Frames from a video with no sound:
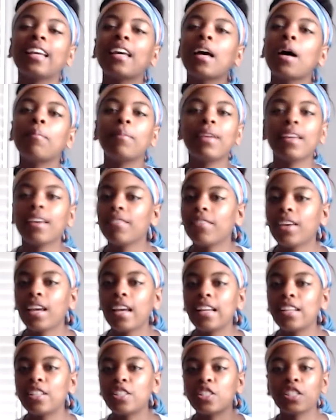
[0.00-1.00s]
coming of
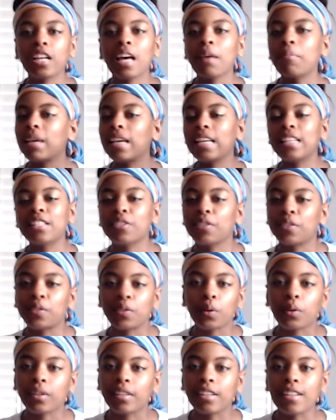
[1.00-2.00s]
age, coming into
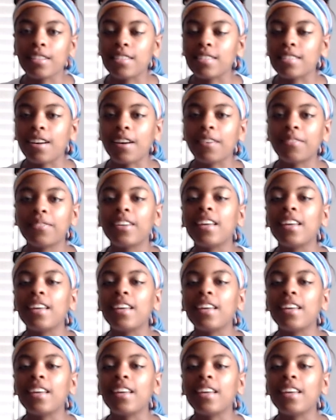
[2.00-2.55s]
adulthood stuff.